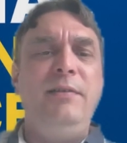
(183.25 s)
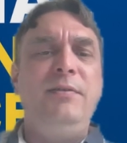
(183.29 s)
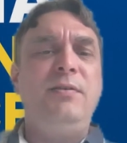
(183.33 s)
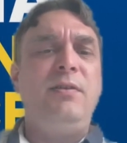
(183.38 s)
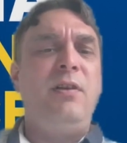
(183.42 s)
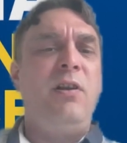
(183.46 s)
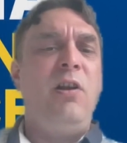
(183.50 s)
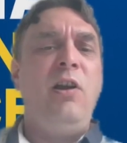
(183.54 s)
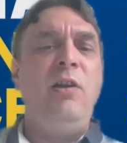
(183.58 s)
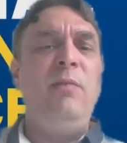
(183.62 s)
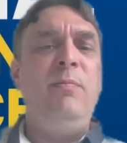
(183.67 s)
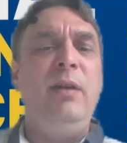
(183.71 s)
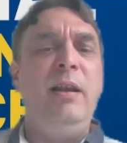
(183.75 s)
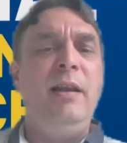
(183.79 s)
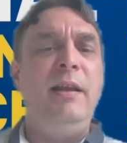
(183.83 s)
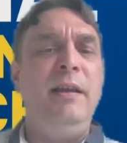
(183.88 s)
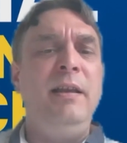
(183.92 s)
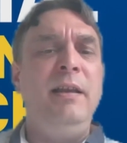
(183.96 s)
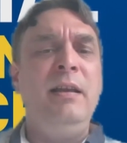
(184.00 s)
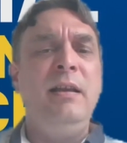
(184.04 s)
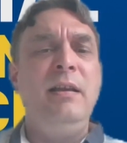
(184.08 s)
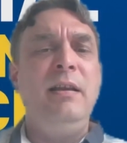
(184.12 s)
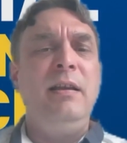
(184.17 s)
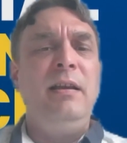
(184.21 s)

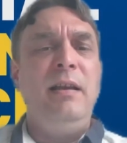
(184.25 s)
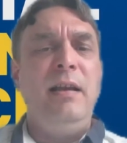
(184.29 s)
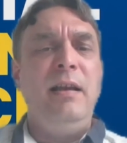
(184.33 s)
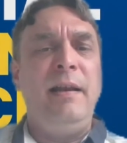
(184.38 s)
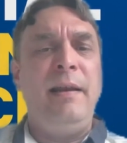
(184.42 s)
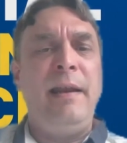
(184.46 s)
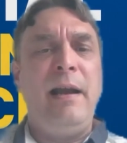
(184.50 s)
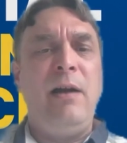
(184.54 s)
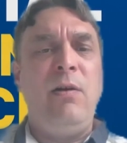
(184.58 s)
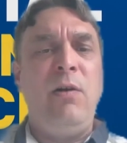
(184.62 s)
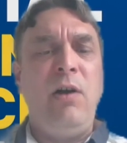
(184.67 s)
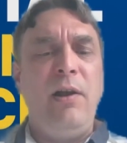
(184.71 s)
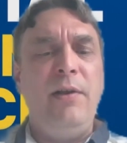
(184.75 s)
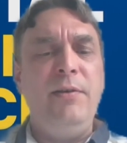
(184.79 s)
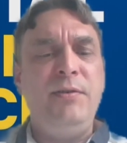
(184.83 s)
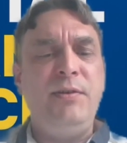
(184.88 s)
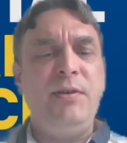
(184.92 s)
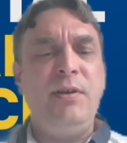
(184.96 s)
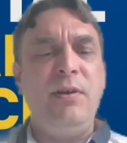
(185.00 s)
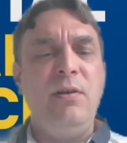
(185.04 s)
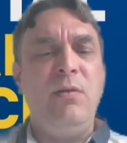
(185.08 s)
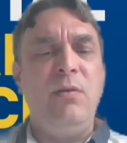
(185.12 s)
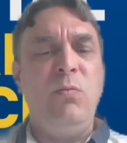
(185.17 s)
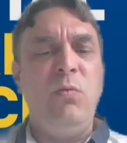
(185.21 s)
globally are now
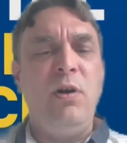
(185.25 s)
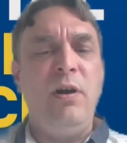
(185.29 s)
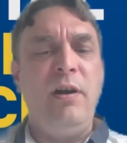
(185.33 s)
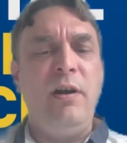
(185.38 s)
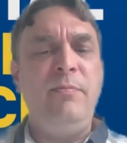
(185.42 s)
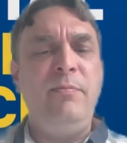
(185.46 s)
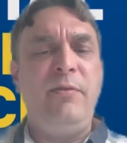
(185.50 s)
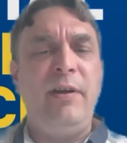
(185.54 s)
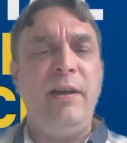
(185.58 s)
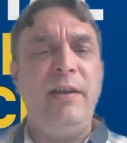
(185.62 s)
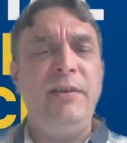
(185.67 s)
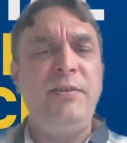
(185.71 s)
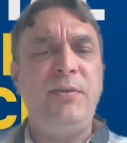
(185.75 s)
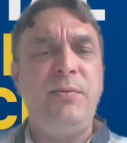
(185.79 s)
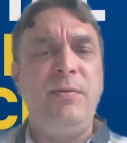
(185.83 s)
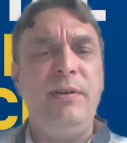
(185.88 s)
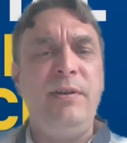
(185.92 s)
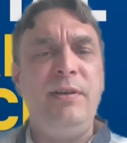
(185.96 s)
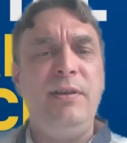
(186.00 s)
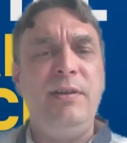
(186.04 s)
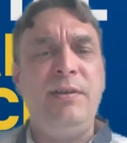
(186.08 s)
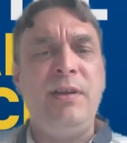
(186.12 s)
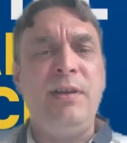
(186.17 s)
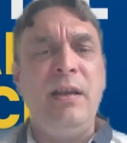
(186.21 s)
hosted on WordPress,
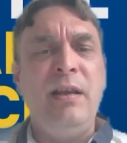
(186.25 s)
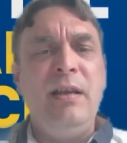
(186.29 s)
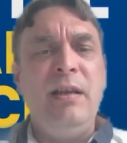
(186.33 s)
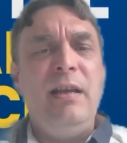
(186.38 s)
which is